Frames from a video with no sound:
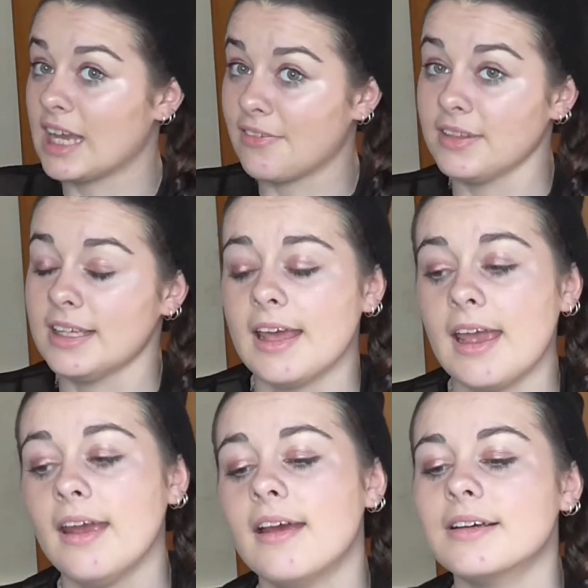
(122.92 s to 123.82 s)
definitely
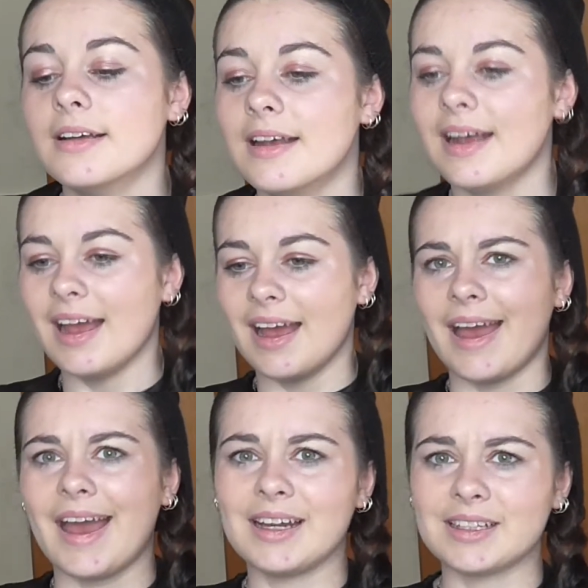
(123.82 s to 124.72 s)
there,
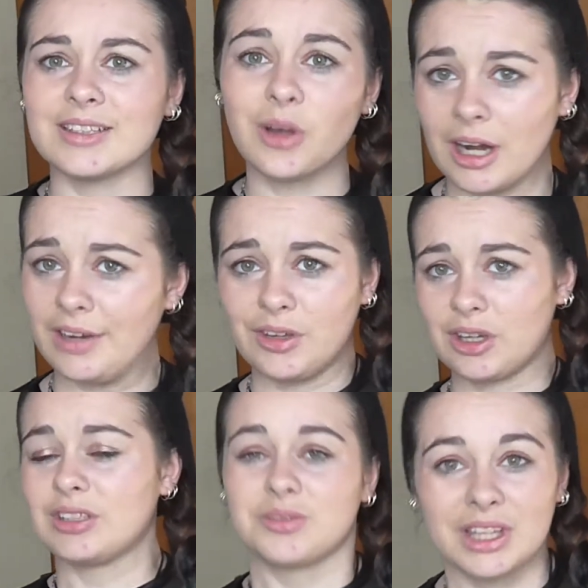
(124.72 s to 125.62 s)
and none of
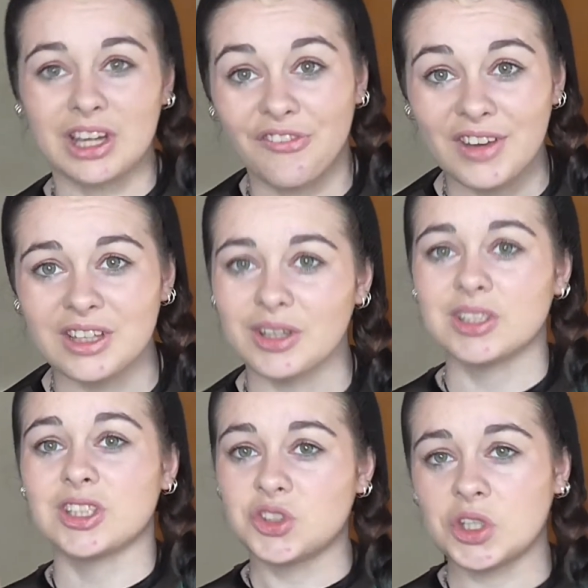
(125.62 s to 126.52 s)
your clothes are really going to fit
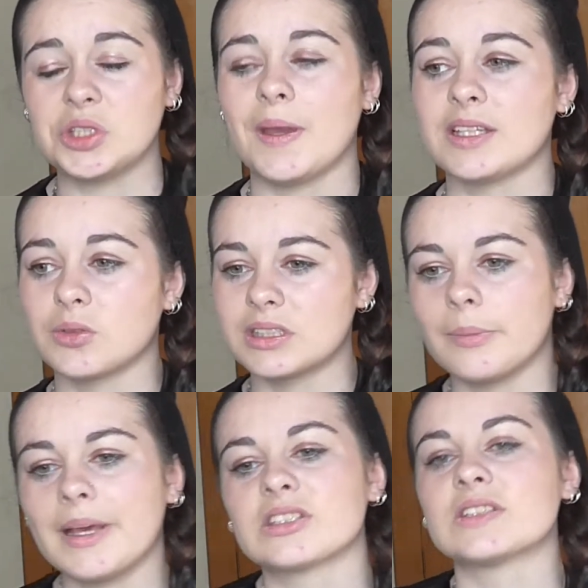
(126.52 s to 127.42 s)
you, so stretchy pants are always
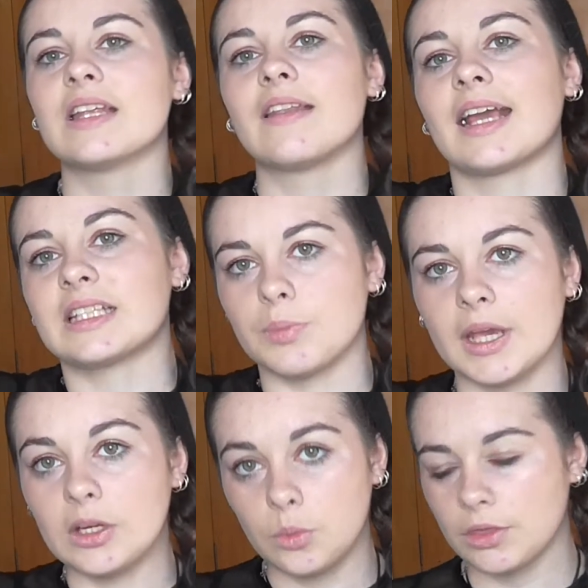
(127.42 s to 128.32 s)
the best because then they
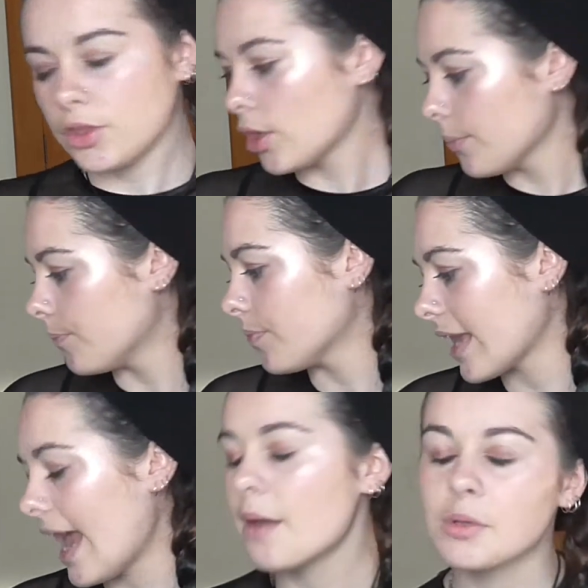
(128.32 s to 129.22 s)
expand with you.
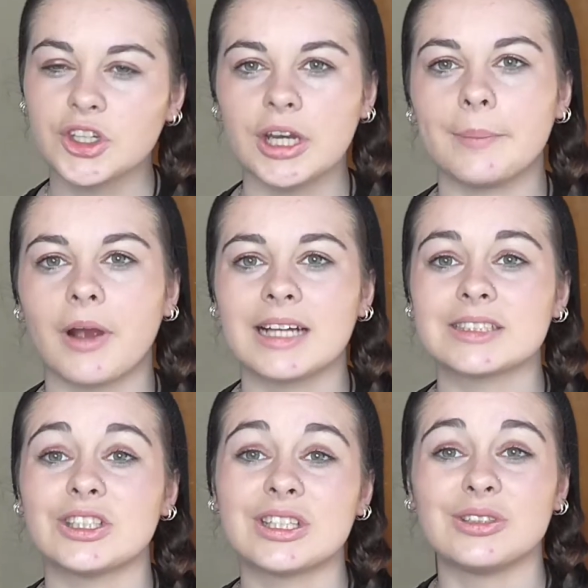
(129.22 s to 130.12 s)
And maternity
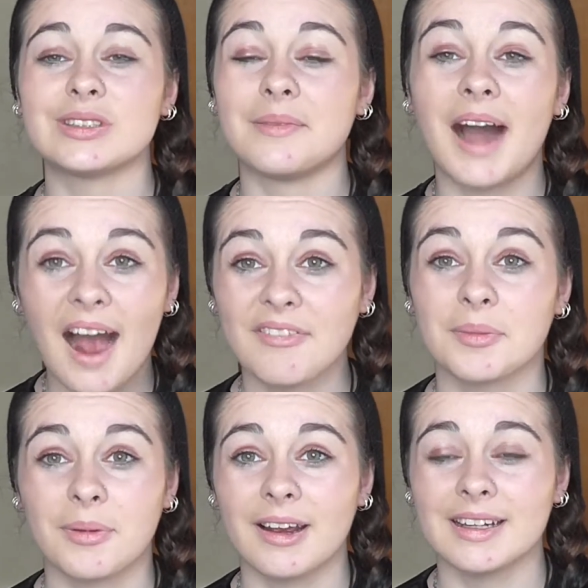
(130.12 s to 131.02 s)
bras, you can use them
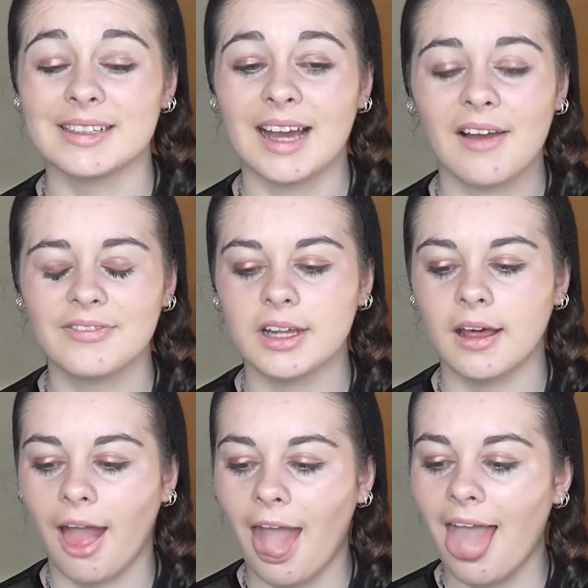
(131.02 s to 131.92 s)

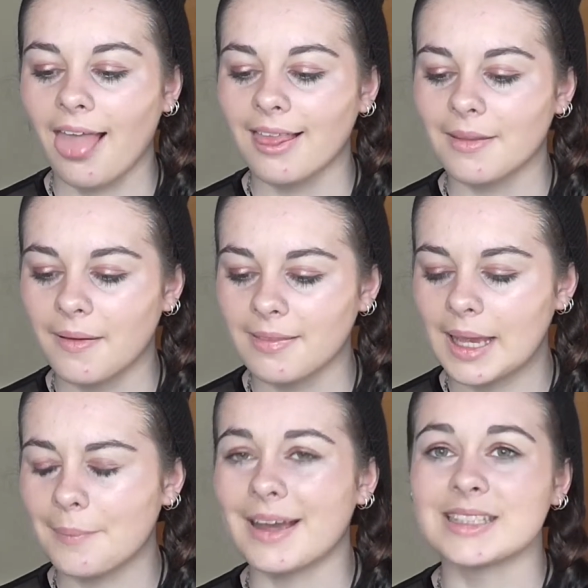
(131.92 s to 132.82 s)
after
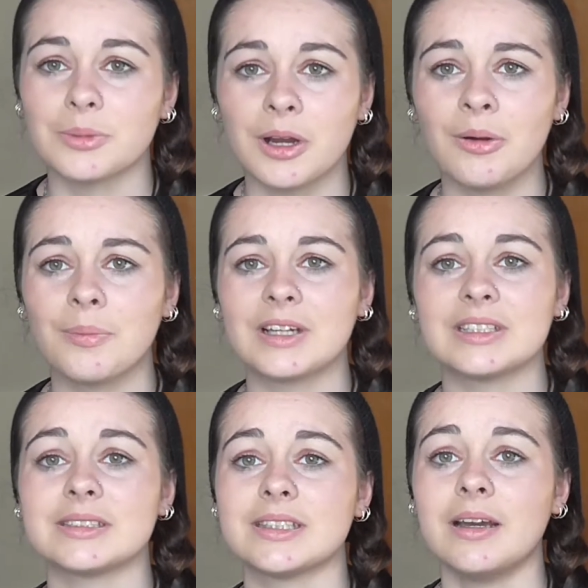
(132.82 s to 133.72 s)
labour as well,
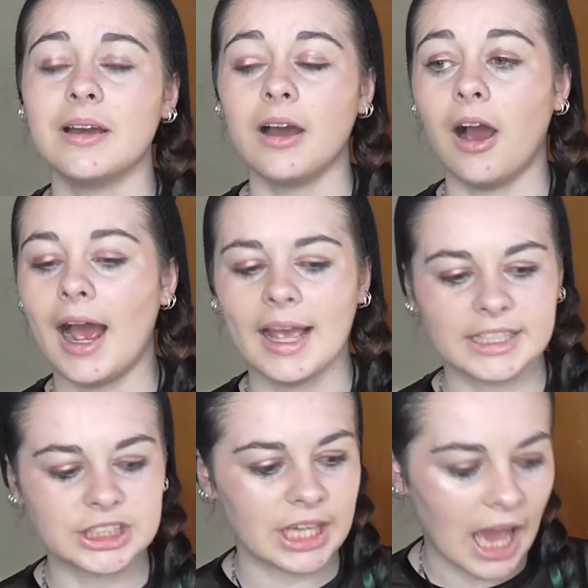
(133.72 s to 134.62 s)
because I
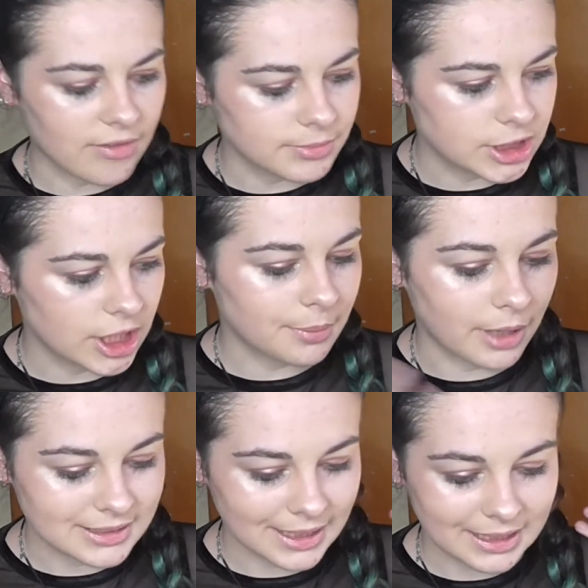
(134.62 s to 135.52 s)
actually have a maternity
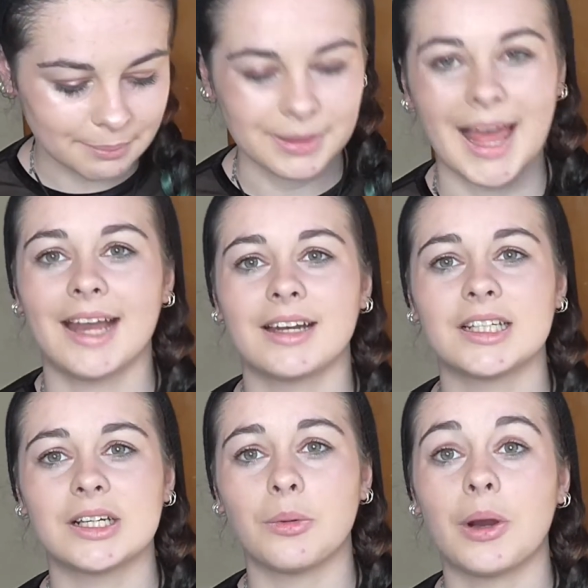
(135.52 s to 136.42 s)
bra. It's like a black
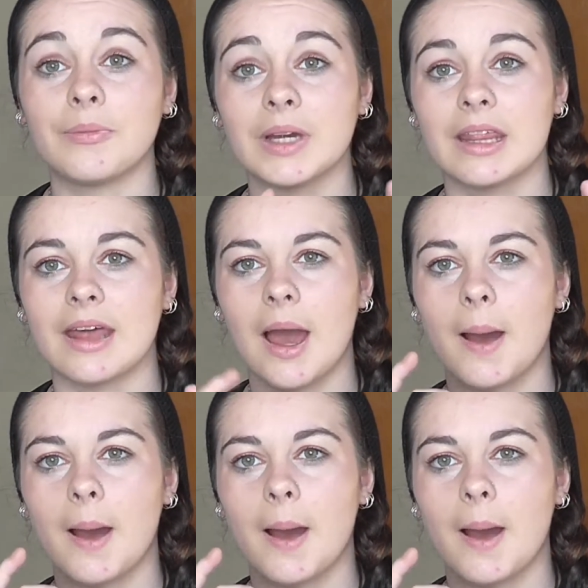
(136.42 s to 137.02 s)
one with